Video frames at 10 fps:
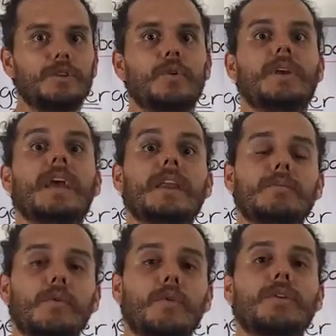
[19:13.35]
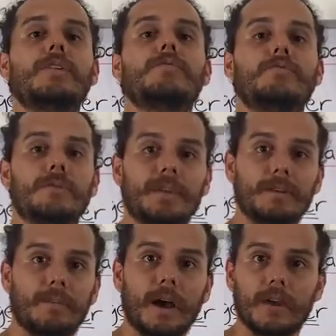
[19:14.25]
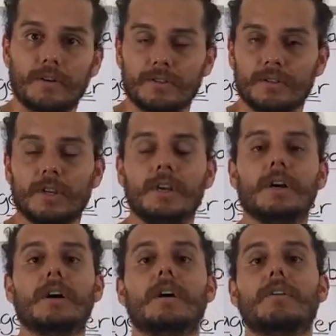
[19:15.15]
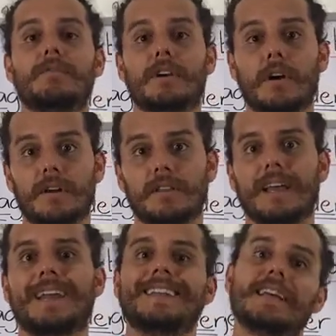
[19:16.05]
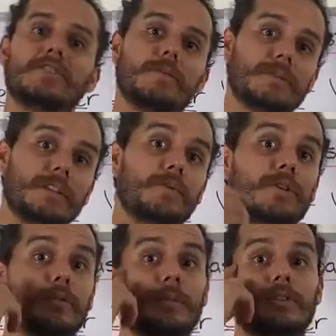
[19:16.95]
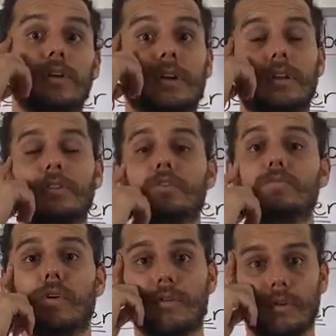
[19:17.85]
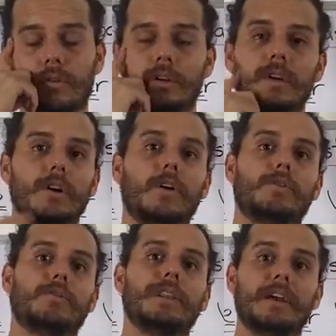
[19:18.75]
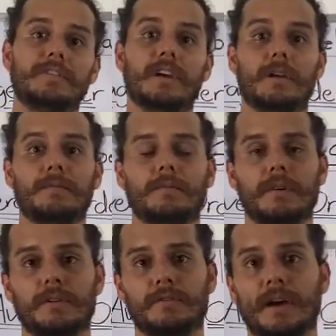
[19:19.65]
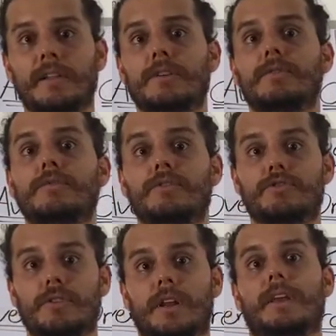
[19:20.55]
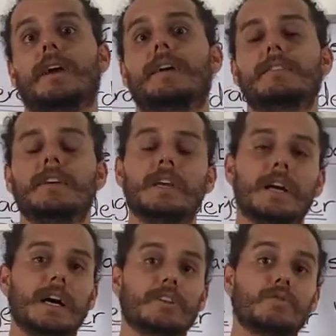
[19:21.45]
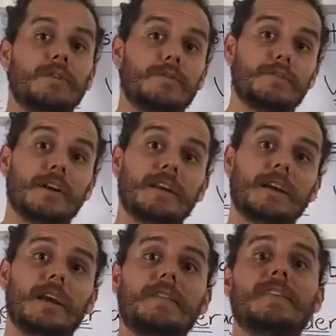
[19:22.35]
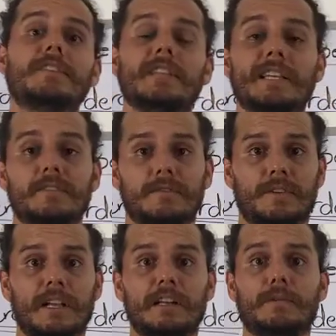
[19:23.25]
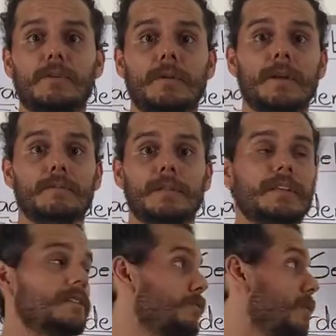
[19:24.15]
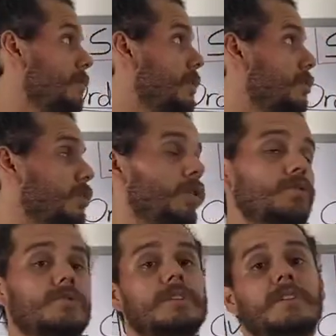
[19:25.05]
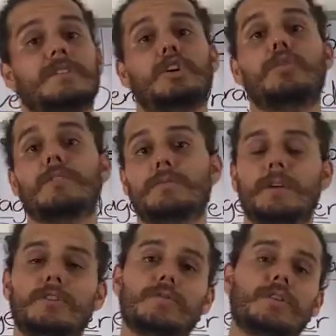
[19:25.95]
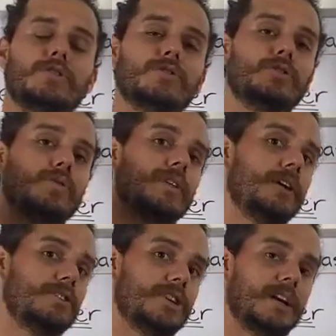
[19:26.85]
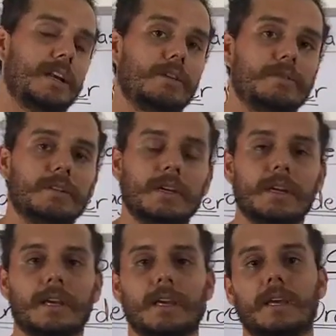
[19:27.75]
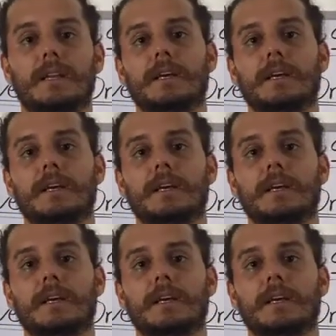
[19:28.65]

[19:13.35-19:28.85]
getting more repeat buyers regarding that. And that's something that we're going to be talking tomorrow on our lifetime value training, guys. So if you're finding, again, this lesson valuable, please, I recommend you to go to Sebastian Gomez Mentoring. Just go there, check it out, and